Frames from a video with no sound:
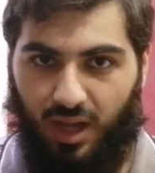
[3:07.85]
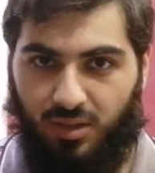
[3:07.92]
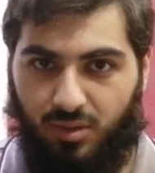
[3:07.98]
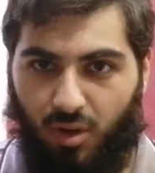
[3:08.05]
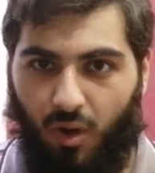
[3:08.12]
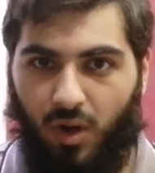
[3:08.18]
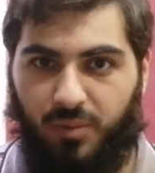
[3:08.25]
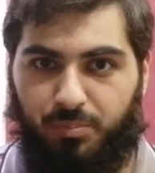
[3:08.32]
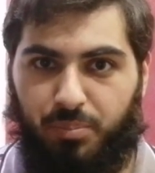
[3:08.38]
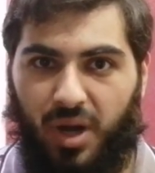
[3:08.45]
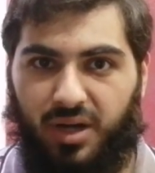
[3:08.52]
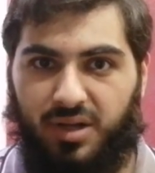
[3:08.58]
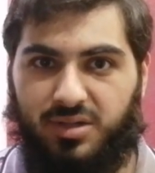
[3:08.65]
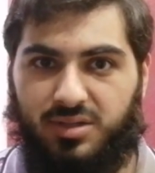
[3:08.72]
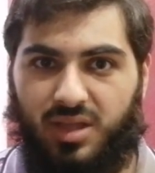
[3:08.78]
and God
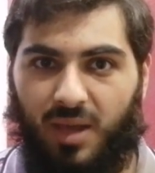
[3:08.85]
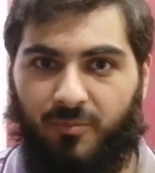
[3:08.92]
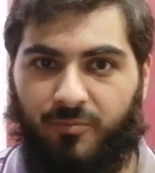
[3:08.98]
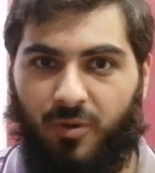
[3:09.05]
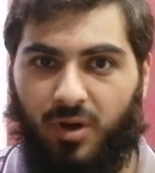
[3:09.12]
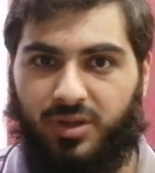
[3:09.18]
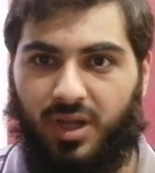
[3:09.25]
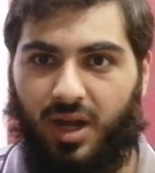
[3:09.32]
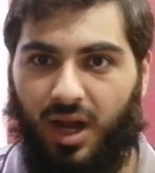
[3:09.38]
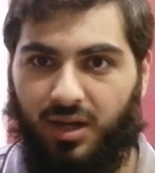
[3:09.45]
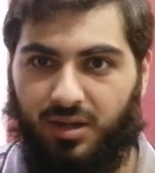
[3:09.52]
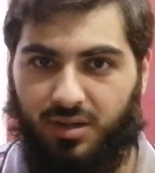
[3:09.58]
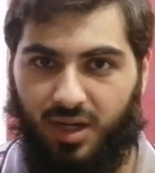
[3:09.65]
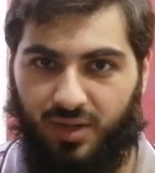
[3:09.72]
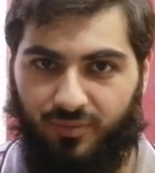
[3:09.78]
punished them for their
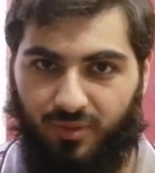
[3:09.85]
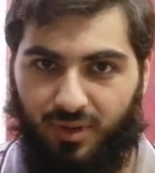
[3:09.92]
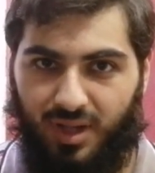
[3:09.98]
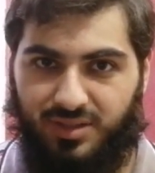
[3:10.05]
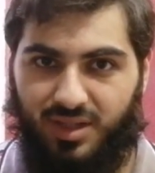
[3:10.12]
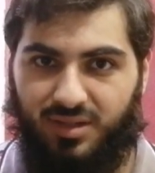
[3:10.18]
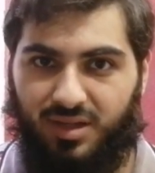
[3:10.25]
ungratefulness